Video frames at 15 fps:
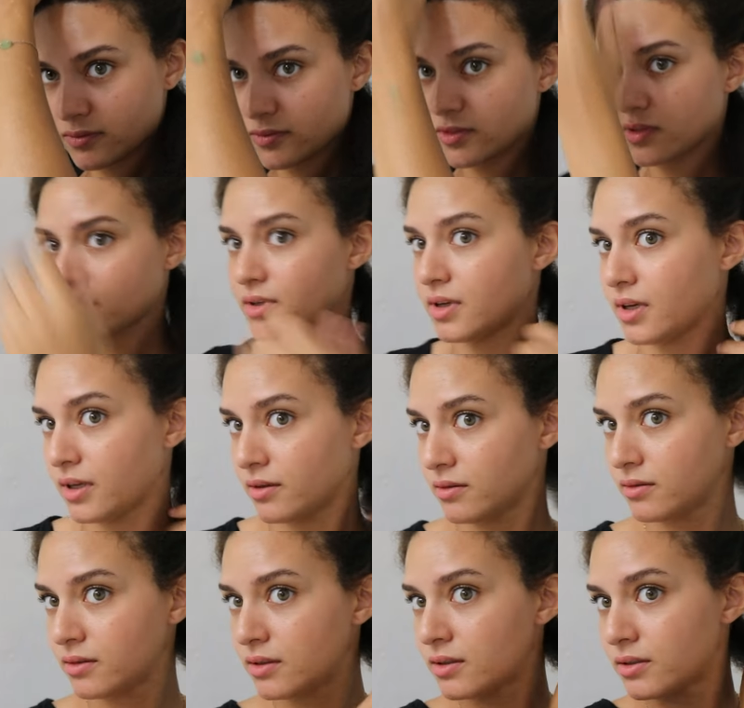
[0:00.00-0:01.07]
Okay,
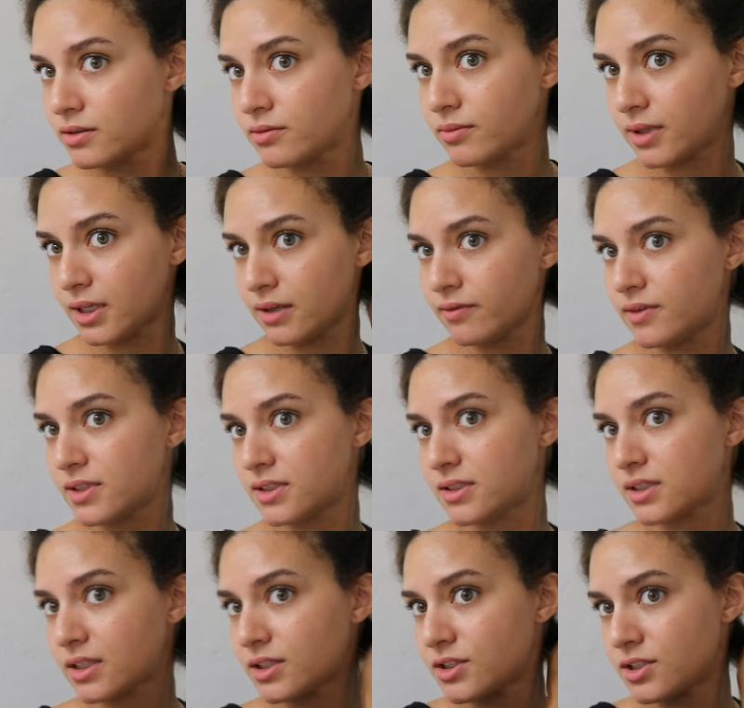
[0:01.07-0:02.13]
so we have this
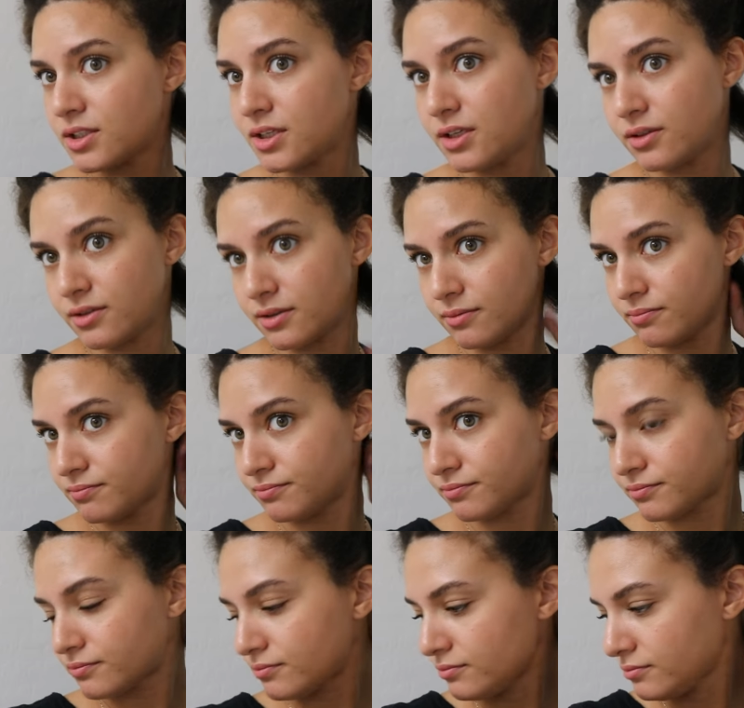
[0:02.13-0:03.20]
section here.
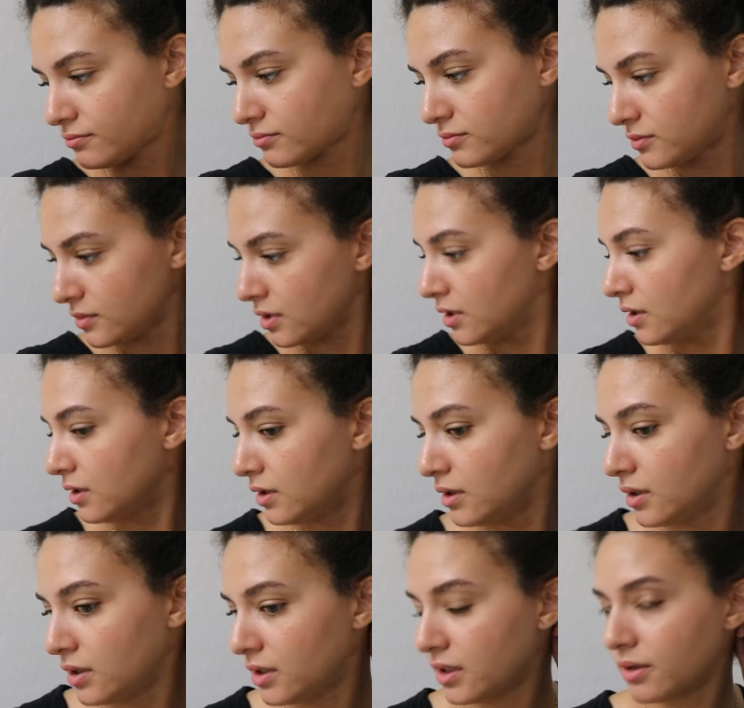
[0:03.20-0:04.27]

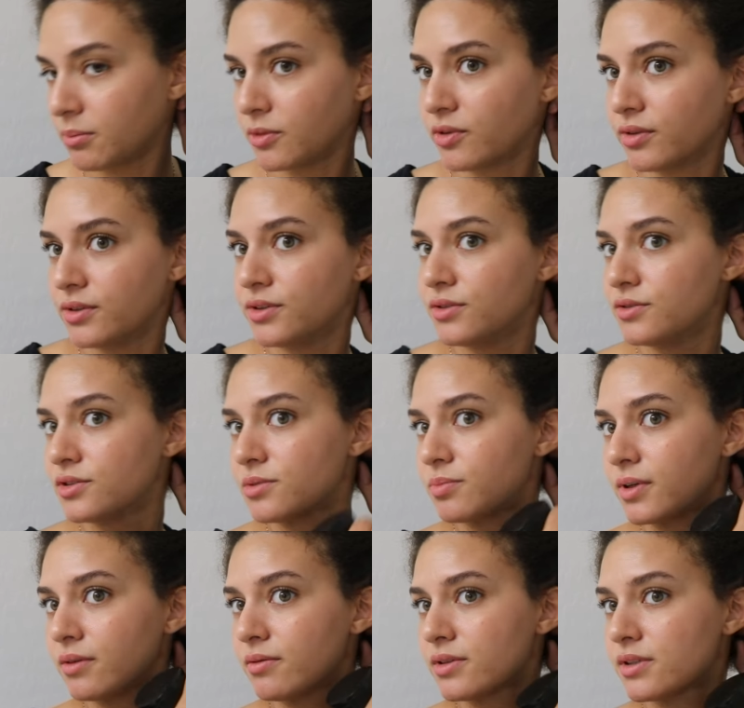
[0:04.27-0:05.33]
And I'm going to
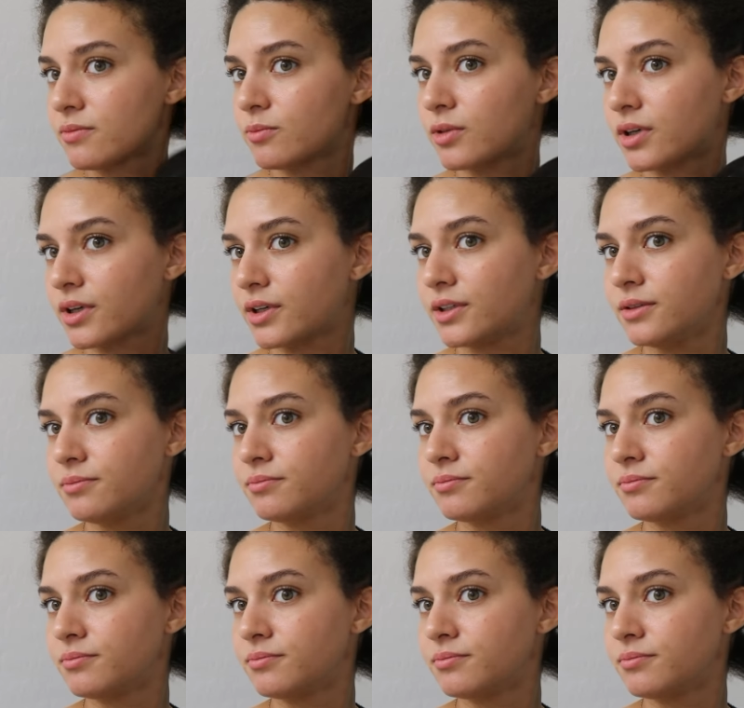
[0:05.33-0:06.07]
spray with some water.